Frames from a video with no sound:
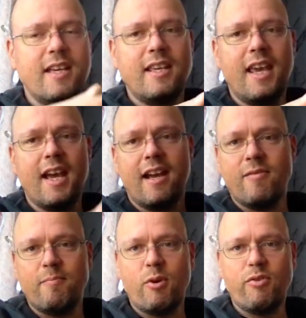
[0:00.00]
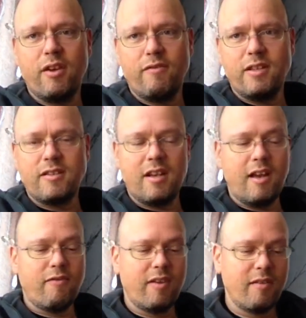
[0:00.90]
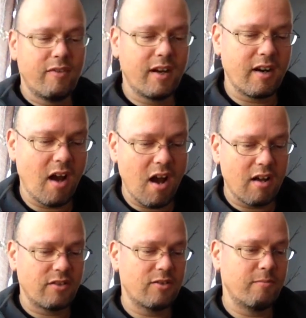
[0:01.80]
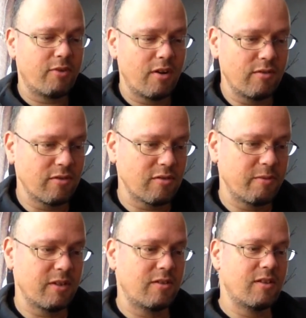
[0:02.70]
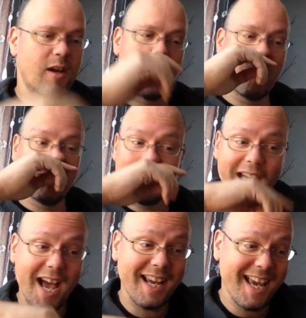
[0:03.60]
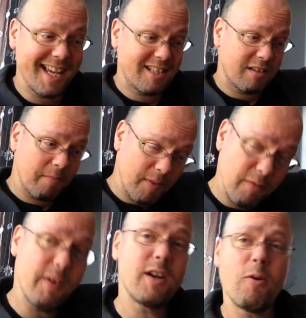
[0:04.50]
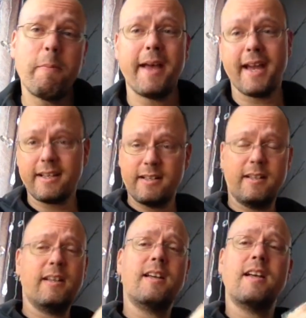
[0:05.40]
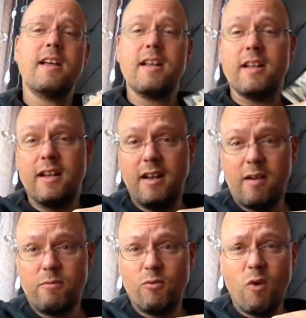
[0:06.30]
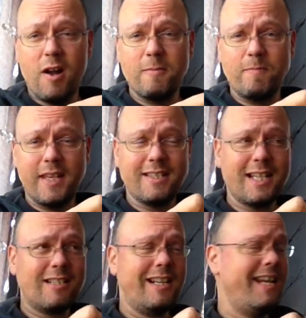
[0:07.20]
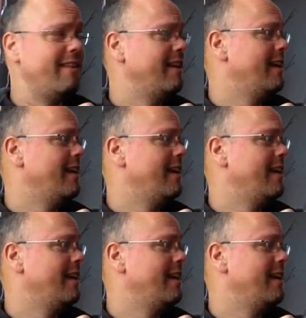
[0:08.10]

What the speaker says: Yeah, both have their cons and pros, but yeah, I guess the video pack number 1 is actually